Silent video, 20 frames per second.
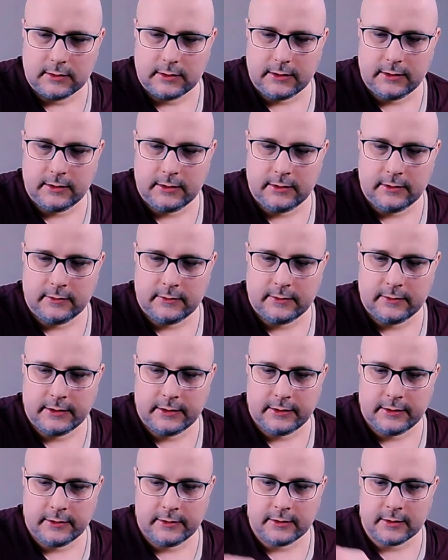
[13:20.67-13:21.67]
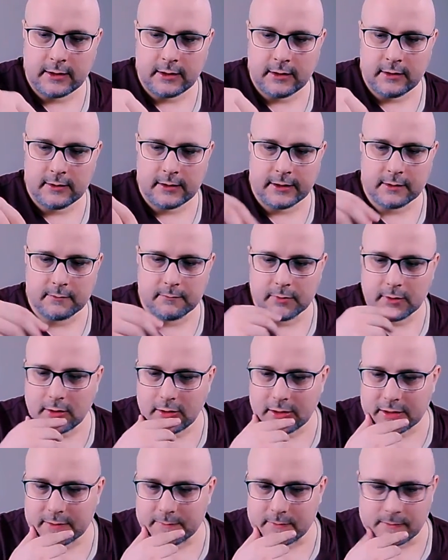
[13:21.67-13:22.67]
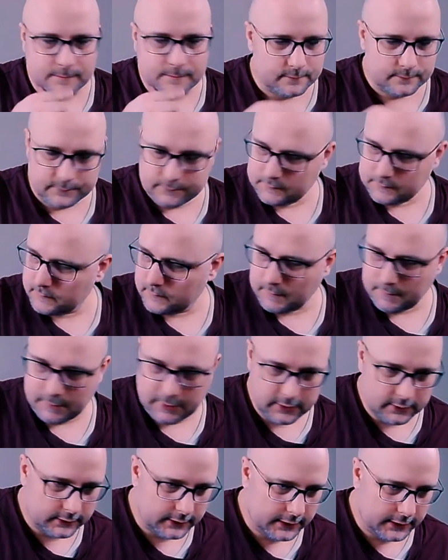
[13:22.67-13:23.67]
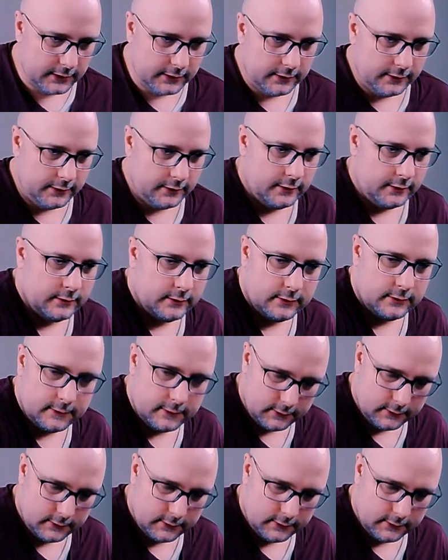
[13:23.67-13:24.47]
Okay, there. Oh, I can block and build here.